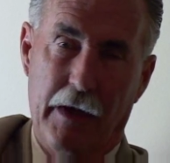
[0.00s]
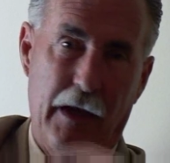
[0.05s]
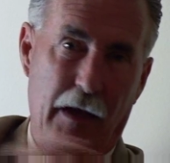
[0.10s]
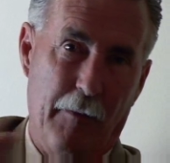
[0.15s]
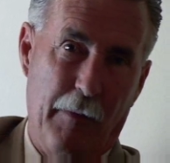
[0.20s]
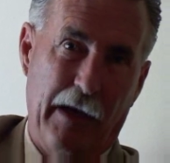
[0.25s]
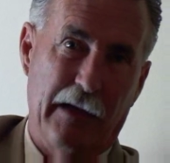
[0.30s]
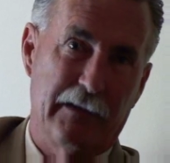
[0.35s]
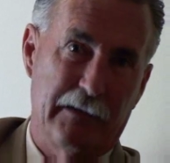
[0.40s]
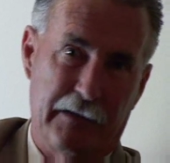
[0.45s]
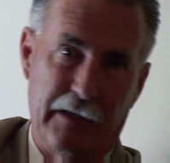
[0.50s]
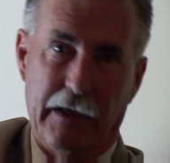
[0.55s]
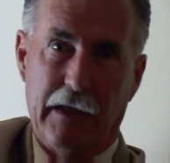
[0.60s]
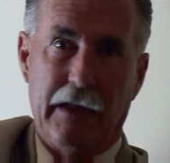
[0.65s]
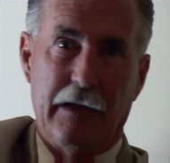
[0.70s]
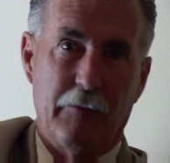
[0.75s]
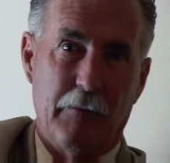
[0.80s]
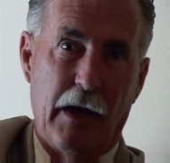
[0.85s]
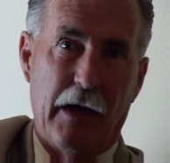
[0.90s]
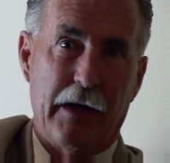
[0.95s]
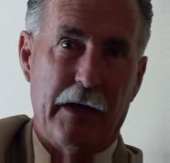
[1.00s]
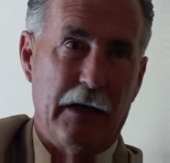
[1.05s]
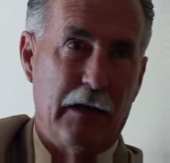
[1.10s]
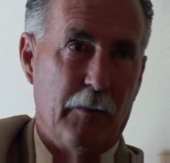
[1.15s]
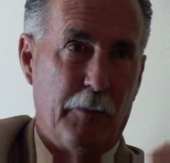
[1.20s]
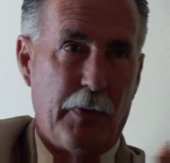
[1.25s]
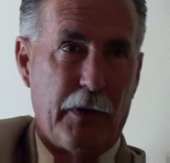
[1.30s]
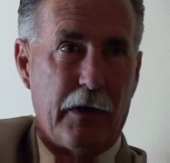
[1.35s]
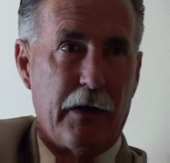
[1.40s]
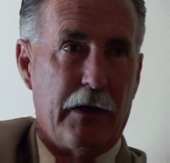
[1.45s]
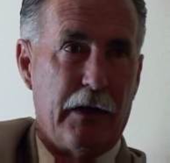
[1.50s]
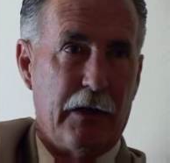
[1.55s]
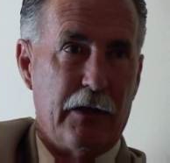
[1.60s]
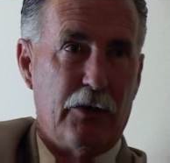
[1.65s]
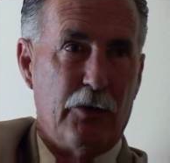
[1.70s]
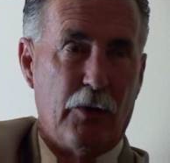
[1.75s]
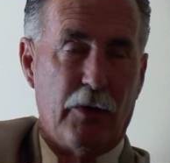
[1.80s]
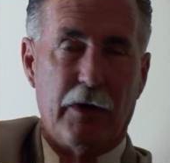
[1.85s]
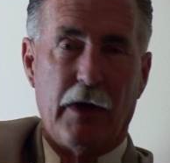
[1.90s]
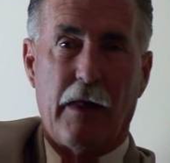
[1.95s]
And by stealing money to put it
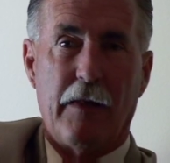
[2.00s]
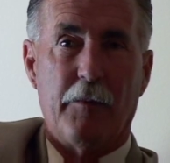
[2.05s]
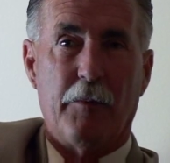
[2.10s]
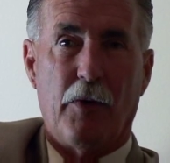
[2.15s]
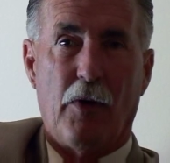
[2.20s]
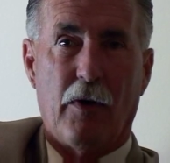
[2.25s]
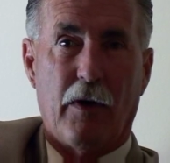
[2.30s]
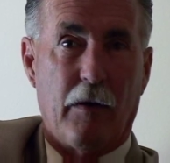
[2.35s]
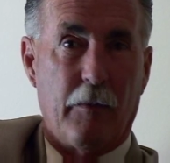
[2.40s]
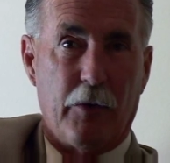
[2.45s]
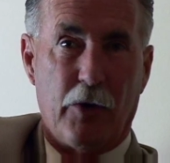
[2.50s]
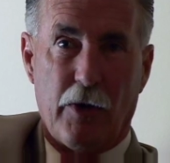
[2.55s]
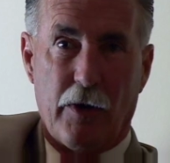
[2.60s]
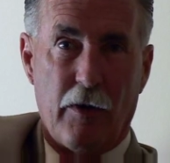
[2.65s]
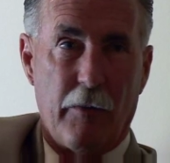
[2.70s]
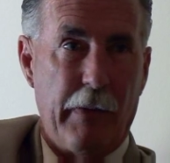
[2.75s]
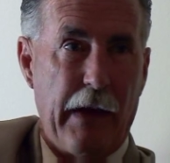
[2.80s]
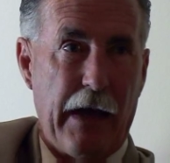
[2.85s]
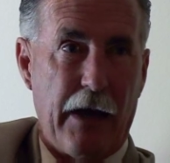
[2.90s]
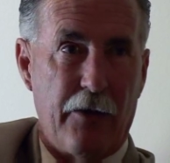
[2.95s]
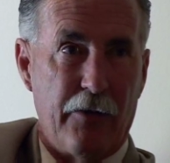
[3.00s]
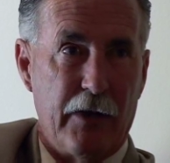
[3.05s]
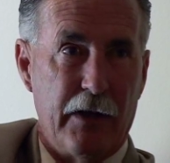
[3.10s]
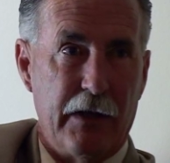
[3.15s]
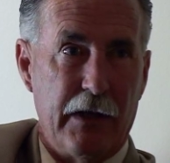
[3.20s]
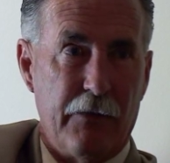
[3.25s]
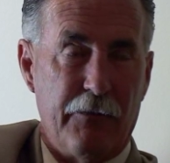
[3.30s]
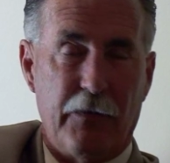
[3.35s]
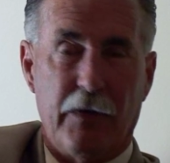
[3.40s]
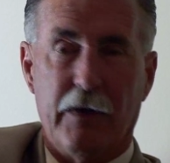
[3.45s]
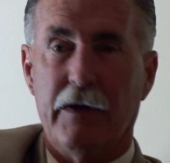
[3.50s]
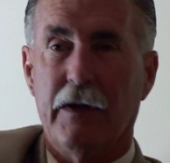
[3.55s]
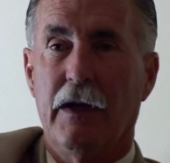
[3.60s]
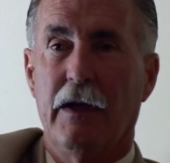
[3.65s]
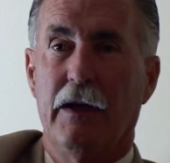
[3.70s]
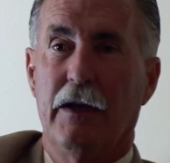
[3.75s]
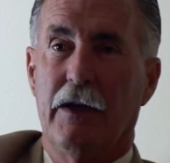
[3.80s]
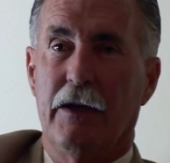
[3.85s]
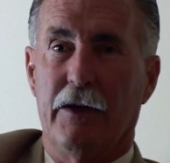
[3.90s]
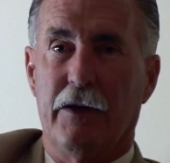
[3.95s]
into another program, good or bad or indifferent,
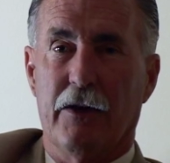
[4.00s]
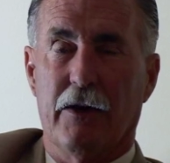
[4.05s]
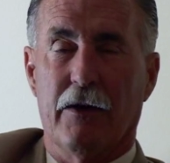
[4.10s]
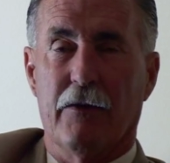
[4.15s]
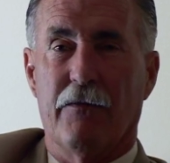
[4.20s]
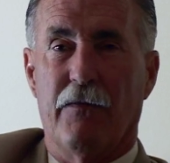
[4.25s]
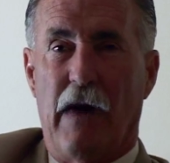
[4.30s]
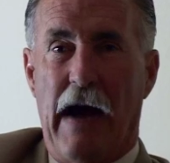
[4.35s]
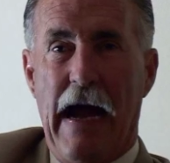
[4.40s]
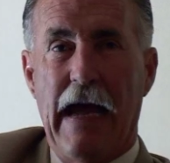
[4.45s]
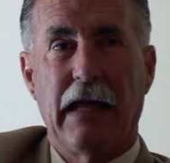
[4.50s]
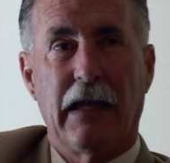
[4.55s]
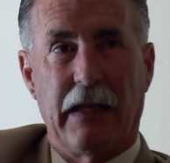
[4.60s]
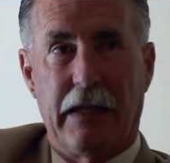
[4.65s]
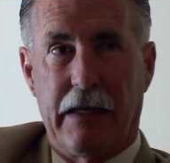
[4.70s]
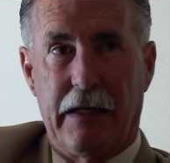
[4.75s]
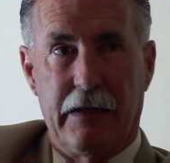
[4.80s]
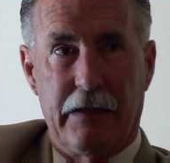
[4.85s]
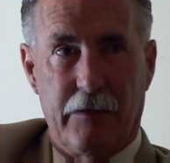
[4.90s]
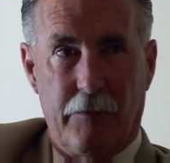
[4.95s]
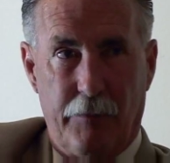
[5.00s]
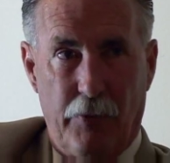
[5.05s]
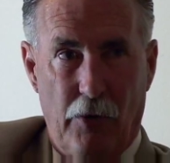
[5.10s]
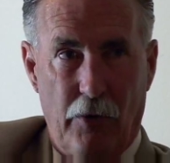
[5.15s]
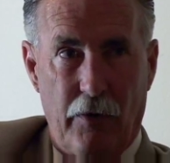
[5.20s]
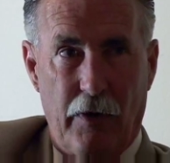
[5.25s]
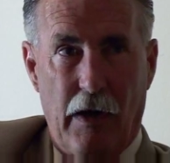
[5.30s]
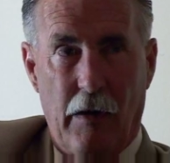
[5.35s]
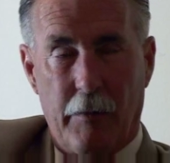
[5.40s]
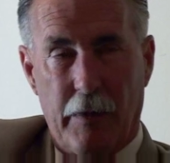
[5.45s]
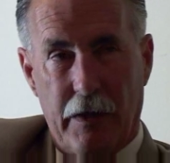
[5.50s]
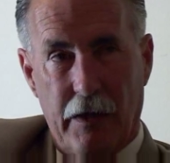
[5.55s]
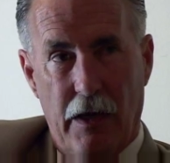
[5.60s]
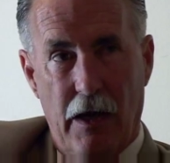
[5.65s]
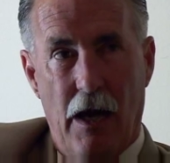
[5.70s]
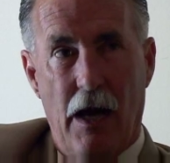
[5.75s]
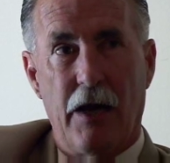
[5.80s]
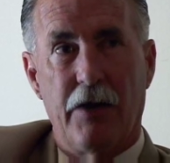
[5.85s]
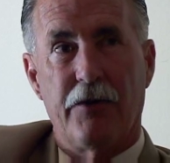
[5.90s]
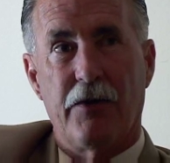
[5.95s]
you're violating the program and the
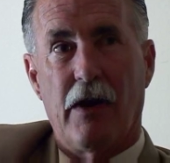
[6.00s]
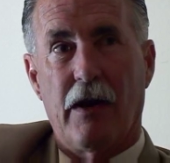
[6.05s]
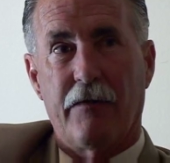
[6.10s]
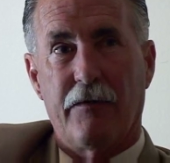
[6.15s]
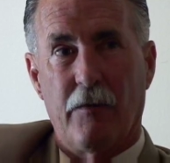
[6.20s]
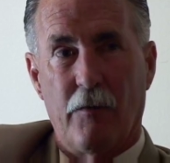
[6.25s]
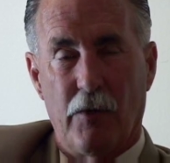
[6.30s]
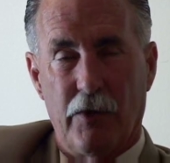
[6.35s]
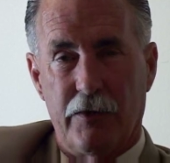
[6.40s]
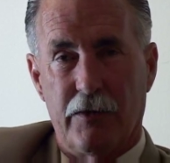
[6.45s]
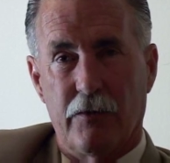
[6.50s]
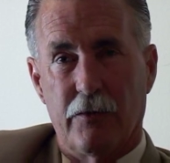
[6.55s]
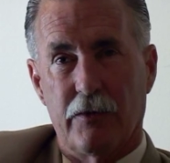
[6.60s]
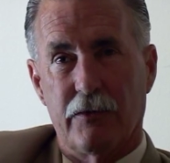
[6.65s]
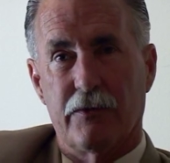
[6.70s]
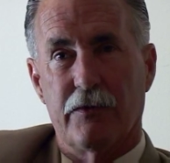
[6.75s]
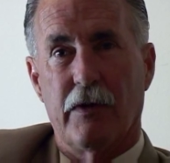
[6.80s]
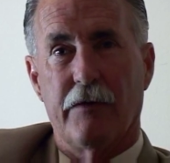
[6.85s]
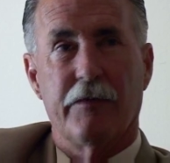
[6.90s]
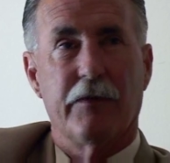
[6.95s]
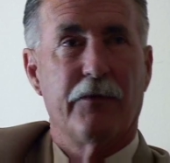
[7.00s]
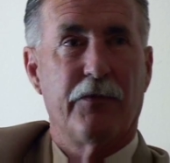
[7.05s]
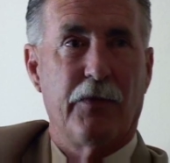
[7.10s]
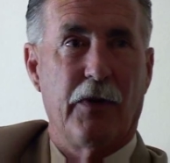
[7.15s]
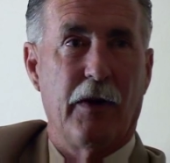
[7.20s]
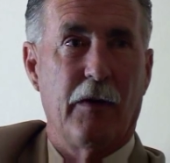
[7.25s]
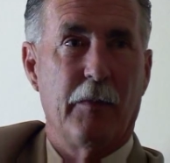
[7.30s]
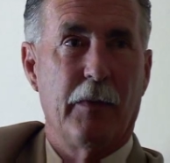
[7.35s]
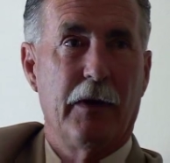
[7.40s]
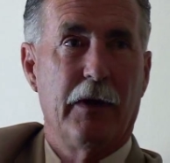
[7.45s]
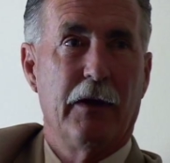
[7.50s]
contract from which it was driven from.